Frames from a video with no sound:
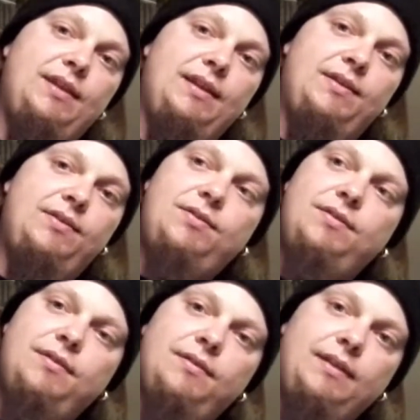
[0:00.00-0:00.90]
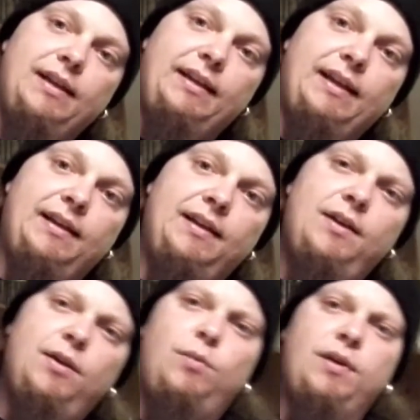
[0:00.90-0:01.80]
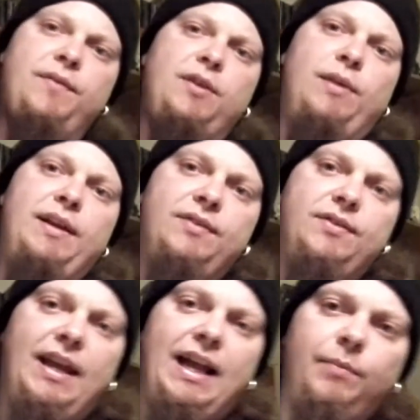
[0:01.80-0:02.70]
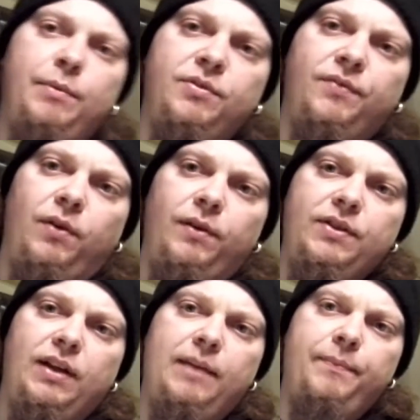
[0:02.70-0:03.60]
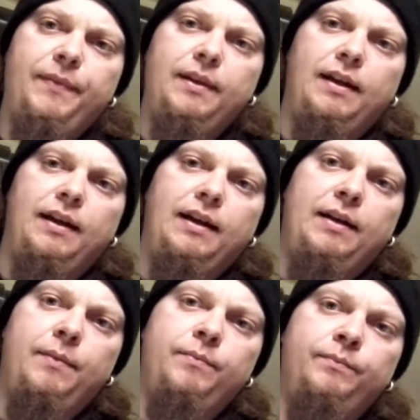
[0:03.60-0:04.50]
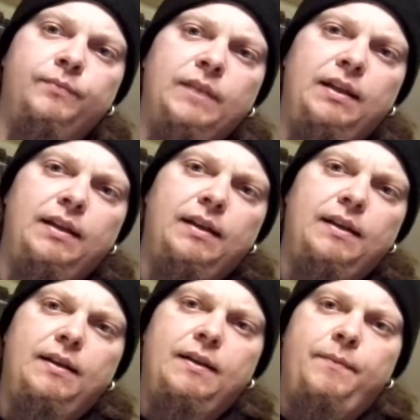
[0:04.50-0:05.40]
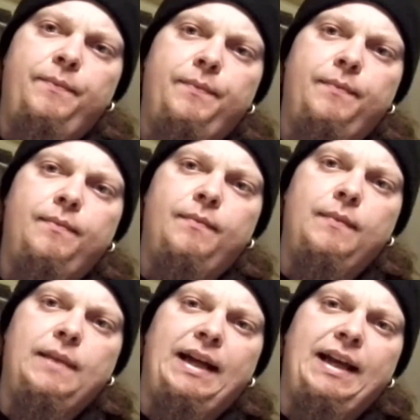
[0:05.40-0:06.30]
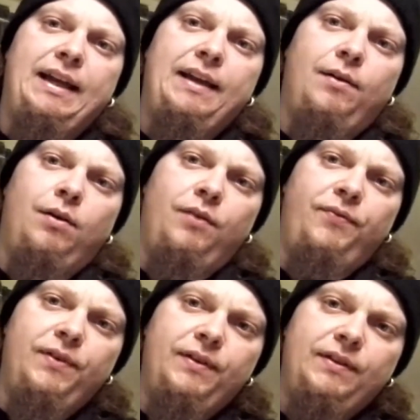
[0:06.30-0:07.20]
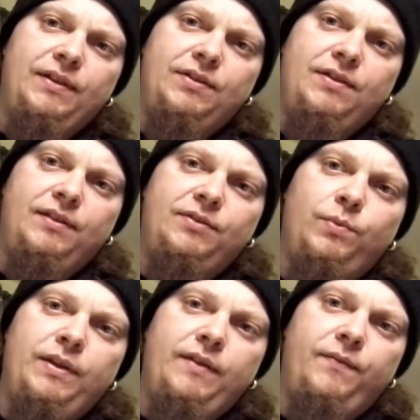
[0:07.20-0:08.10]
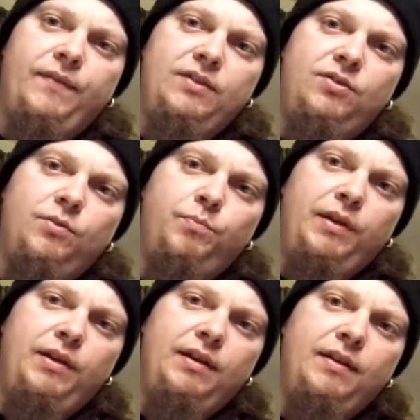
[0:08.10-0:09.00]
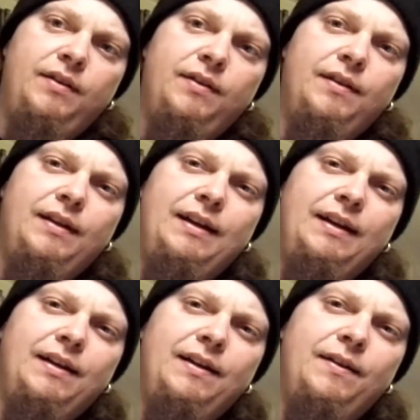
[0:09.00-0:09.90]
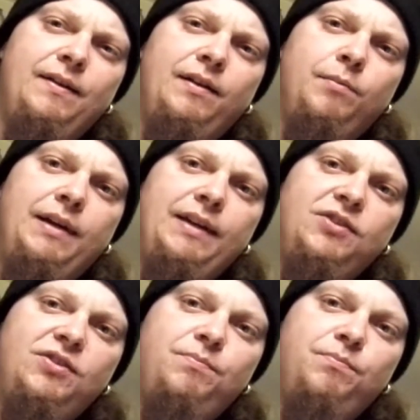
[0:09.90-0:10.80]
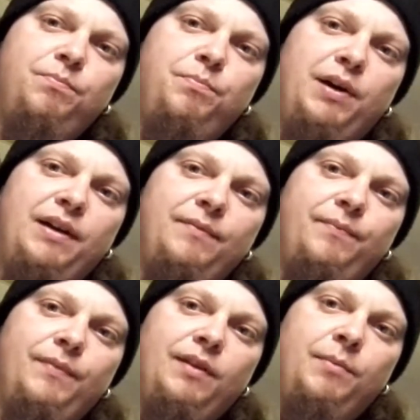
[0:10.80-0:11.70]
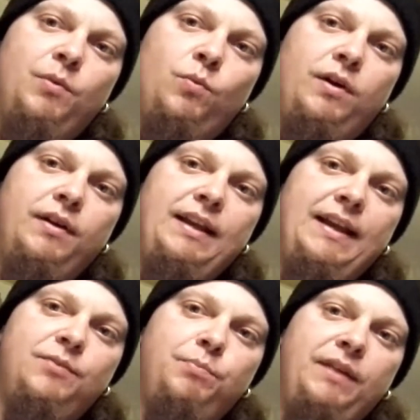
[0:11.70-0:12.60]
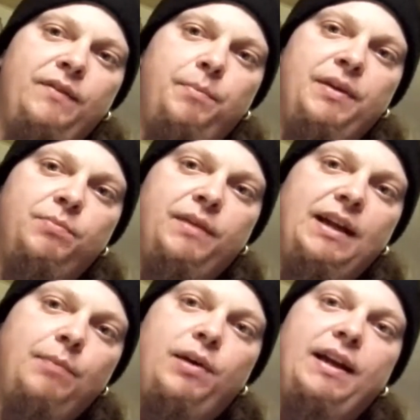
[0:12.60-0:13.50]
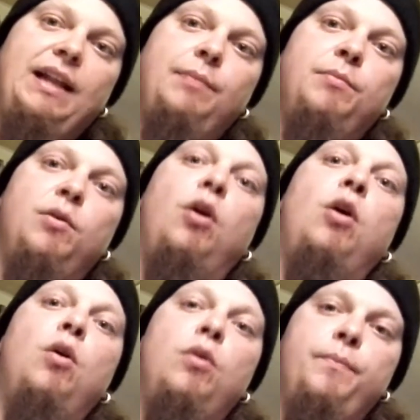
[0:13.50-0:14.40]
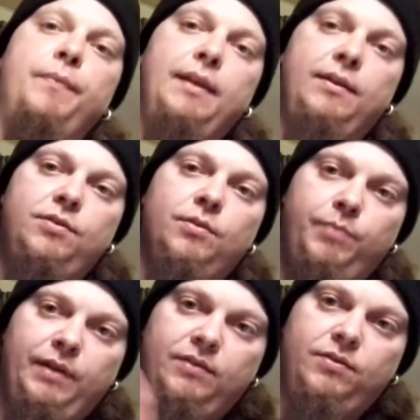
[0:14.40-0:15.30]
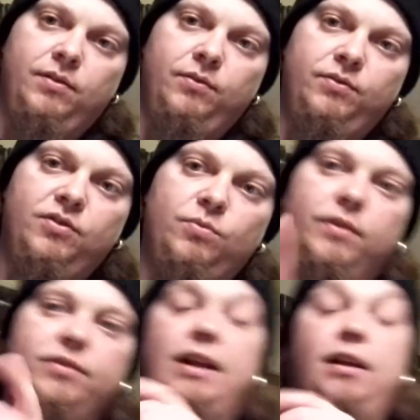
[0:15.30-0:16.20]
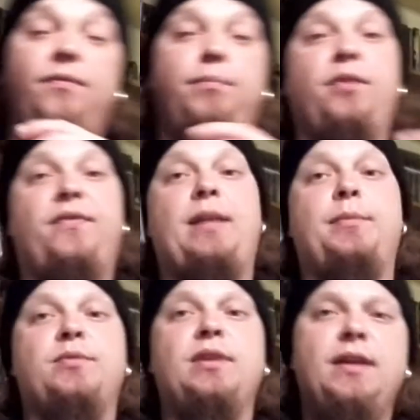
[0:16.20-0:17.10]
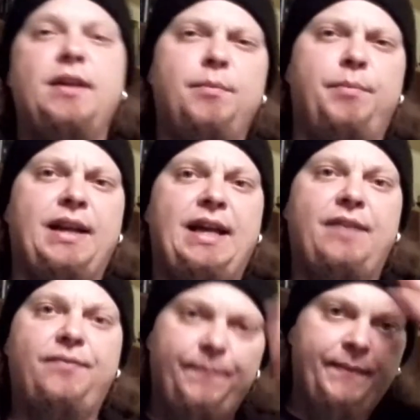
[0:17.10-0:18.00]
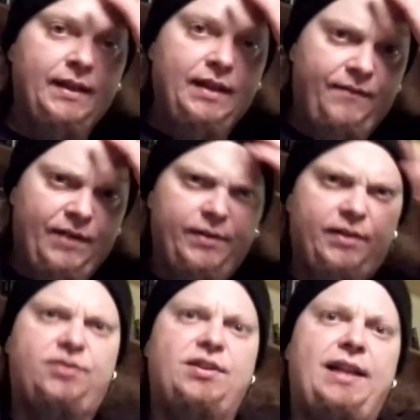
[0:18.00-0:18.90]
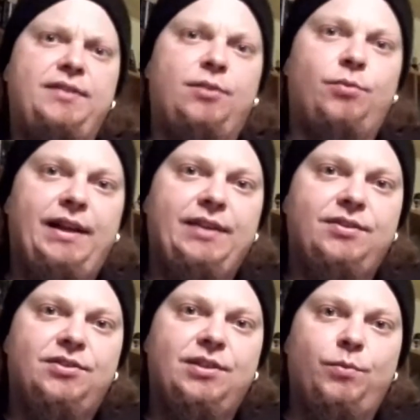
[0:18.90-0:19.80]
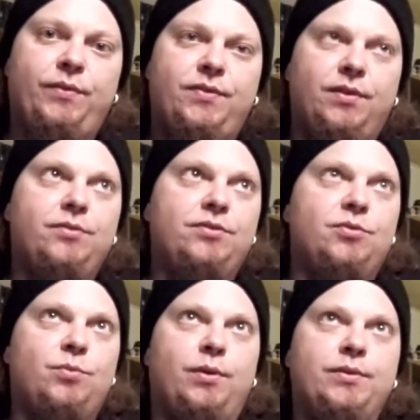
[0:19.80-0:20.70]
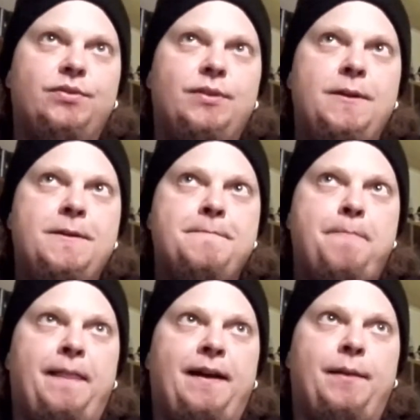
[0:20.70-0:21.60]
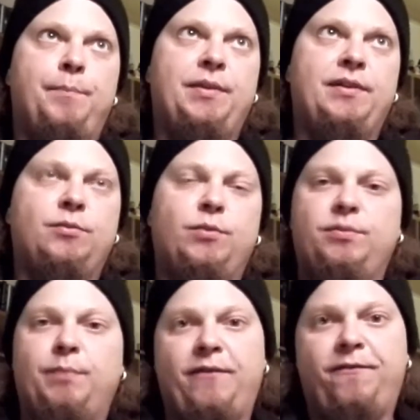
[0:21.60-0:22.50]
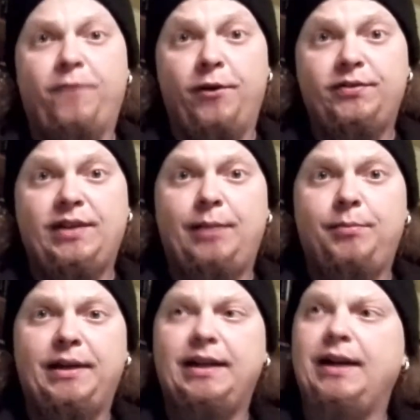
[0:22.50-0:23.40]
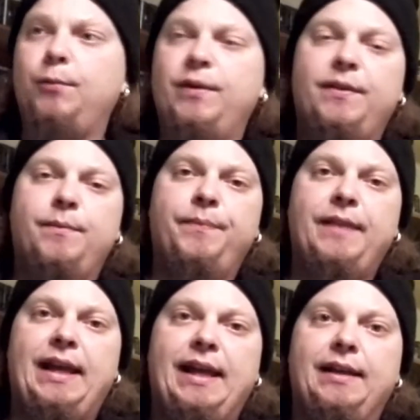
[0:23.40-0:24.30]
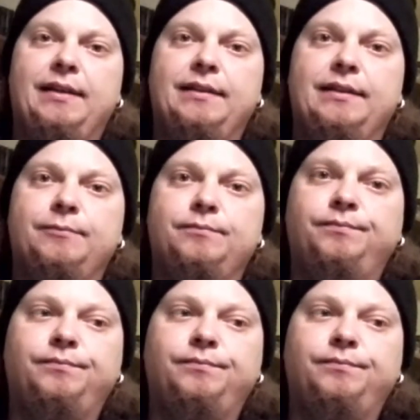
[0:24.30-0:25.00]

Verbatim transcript: is, again, one of the greatest albums of all time. Um, I often discuss whether this should be uh, on my spot number one as being the best My Dying Bride album, or it should be Turn Loose the Swans. I love both albums, but I have a very nostalgic relationship with Turn Loose the Swans um, because it was my first album I got with them, and um,